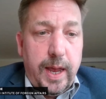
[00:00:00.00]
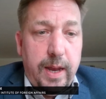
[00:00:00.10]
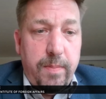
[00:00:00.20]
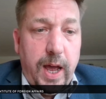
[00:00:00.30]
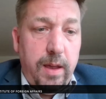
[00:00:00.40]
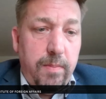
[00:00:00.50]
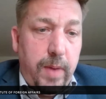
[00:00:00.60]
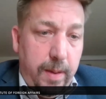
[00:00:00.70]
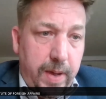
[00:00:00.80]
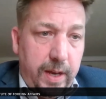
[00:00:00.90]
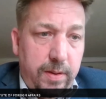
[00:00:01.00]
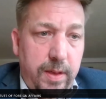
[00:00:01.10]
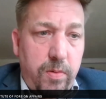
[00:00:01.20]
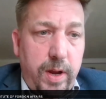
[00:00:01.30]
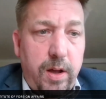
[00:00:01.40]
And my pet
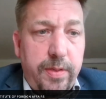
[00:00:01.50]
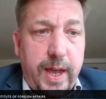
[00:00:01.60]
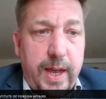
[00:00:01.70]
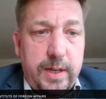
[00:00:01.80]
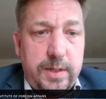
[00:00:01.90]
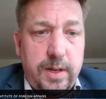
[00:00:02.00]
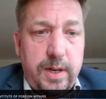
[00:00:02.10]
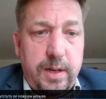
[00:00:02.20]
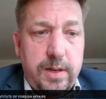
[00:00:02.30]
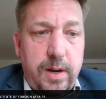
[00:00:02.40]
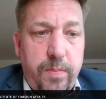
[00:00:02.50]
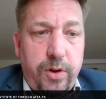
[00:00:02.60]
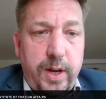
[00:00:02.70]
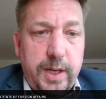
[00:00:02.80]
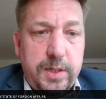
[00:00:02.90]
theory on that is that it
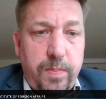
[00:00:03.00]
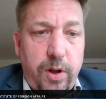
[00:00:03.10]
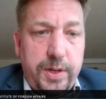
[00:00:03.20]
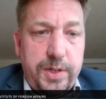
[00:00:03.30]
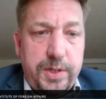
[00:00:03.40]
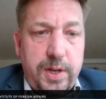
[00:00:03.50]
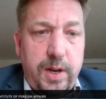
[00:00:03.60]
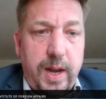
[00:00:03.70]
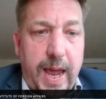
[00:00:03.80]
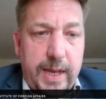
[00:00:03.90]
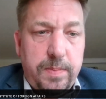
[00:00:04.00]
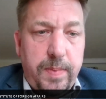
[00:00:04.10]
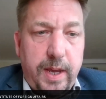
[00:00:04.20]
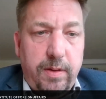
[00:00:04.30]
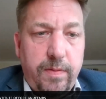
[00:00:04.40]
deliberately exploits a certain
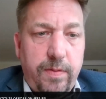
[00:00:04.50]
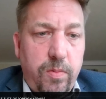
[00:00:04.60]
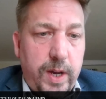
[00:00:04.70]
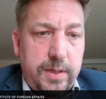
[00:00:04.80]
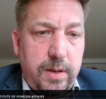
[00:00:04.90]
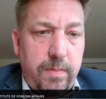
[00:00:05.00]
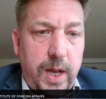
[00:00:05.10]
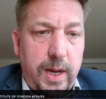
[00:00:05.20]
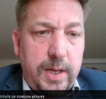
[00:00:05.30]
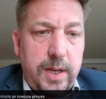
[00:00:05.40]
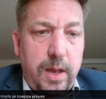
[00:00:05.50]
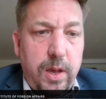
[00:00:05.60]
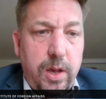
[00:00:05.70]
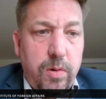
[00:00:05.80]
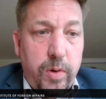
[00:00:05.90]
aspect of the Western mind,
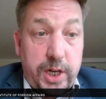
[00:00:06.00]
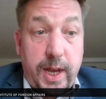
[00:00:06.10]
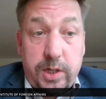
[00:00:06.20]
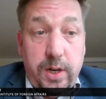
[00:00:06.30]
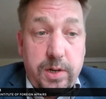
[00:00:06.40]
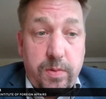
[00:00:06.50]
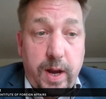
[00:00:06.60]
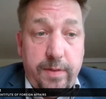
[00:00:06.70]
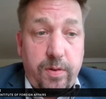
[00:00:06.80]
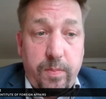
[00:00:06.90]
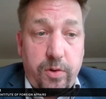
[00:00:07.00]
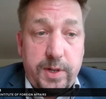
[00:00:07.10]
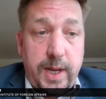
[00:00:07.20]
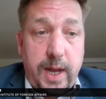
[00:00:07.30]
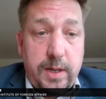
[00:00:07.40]
which actually derives from
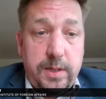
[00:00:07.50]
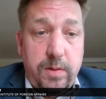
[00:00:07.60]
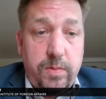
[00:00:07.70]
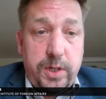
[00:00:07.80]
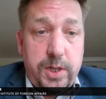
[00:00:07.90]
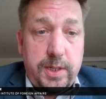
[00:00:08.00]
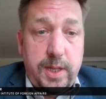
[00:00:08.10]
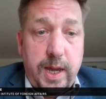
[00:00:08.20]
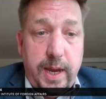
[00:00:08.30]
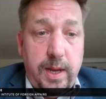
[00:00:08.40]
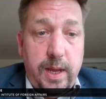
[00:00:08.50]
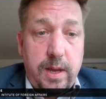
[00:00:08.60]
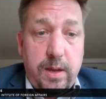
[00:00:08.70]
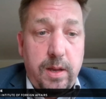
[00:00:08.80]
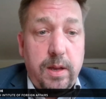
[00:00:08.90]
Christianity, which is the
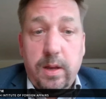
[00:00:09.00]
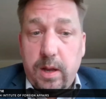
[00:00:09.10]
idea